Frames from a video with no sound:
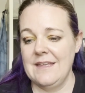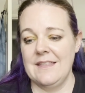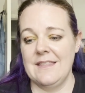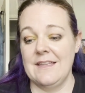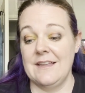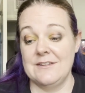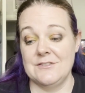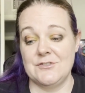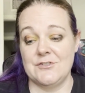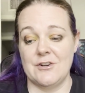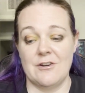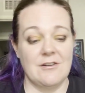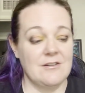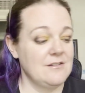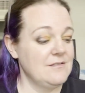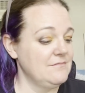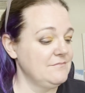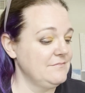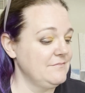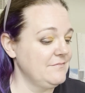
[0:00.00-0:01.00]
That is strong.
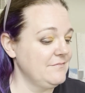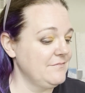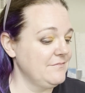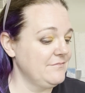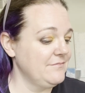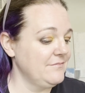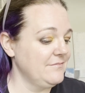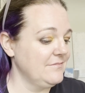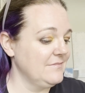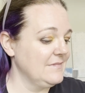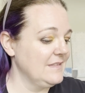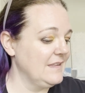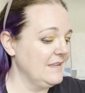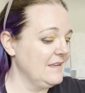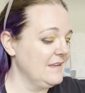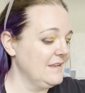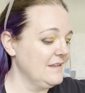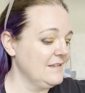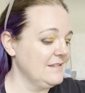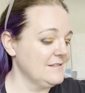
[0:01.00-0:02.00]

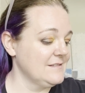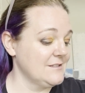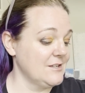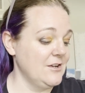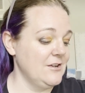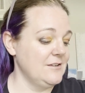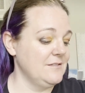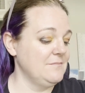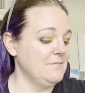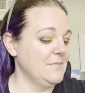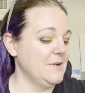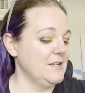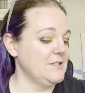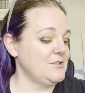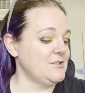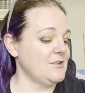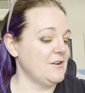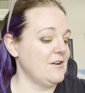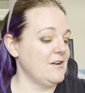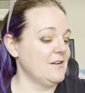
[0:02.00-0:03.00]
Good, but
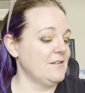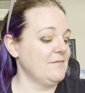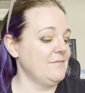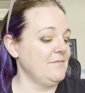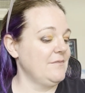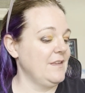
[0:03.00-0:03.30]
it's strong.